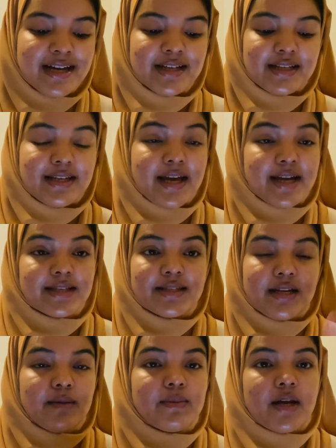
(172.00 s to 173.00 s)
The next
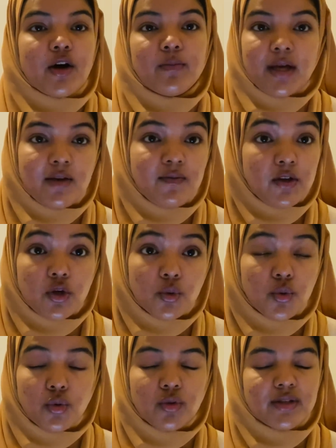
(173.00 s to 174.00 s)
tip that I'll be giving you
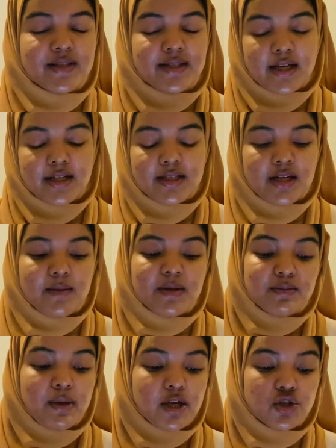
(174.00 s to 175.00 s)
all, or the second tip, is
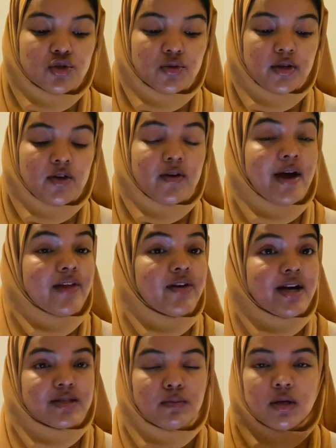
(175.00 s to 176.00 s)
making sure that you gather
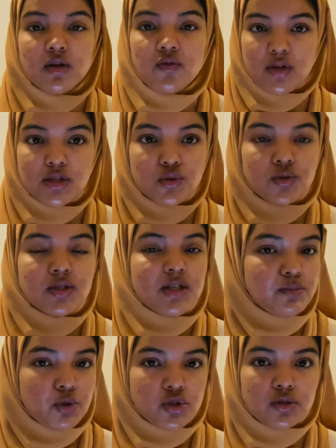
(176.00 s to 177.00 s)
as many resources as
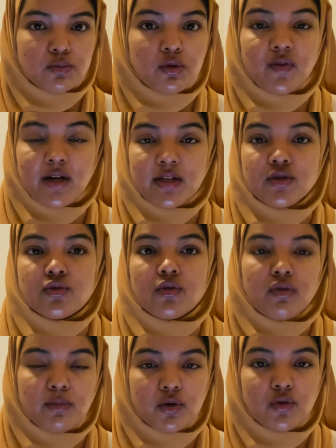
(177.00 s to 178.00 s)
possible related to
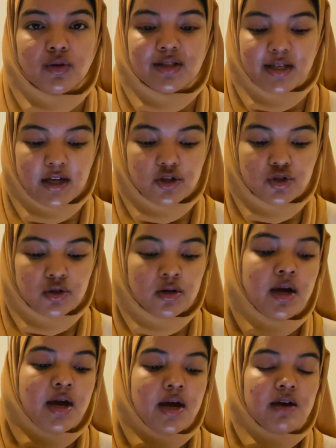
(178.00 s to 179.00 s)
criminal litigation.
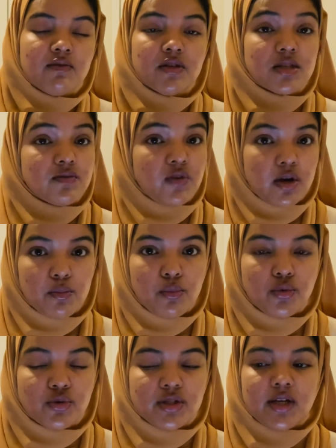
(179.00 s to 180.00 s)
This is very
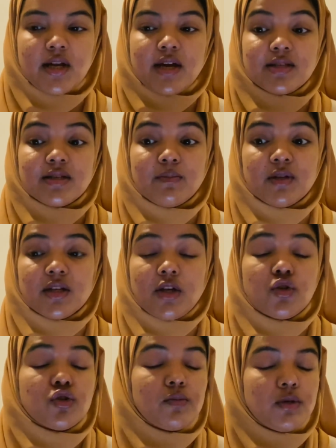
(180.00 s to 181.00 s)
important, and it's something that you
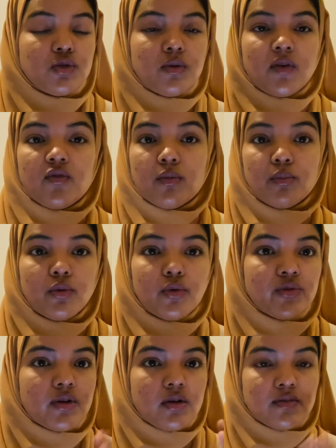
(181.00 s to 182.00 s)
should be doing for
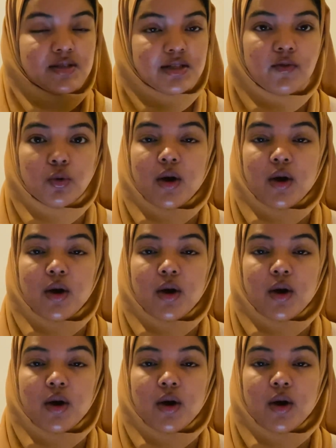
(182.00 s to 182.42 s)
both civil